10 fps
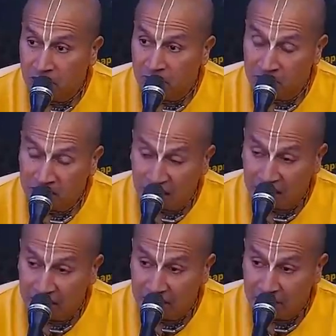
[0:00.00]
I was
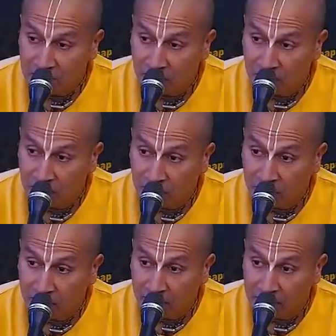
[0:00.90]
guaranteed to go to
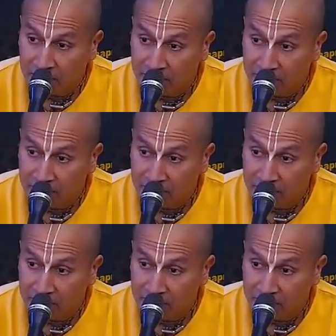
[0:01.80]
hell